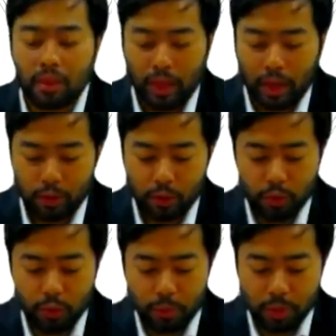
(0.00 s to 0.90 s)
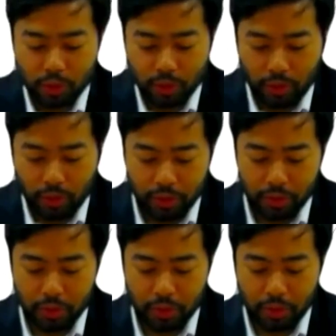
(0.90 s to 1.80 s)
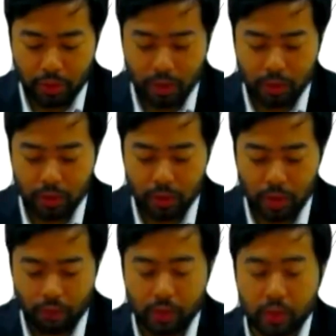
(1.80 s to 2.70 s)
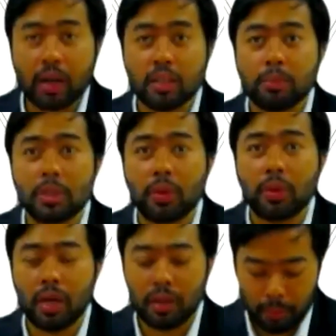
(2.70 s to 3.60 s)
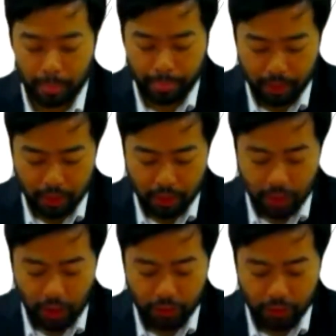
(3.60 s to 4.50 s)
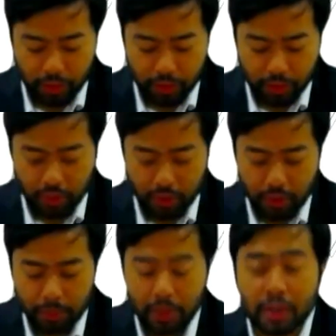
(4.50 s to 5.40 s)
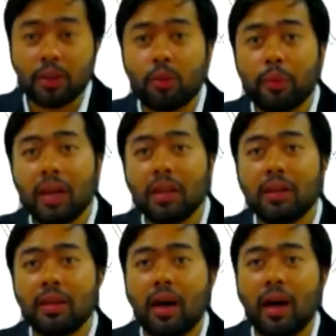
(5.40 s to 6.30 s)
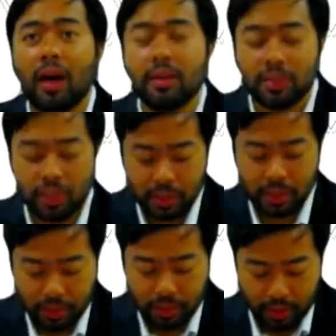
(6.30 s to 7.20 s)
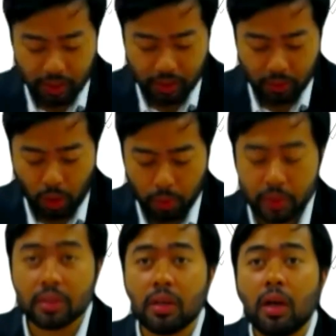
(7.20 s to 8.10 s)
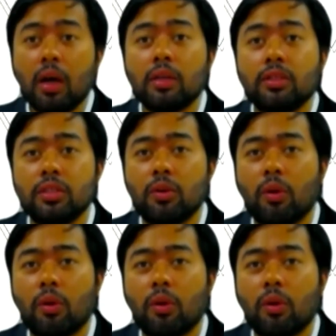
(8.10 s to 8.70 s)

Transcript: Thank you, Mr. Governor, Governor Anies Baswedan, Governor Martin O'Malley, and Dean Robert C.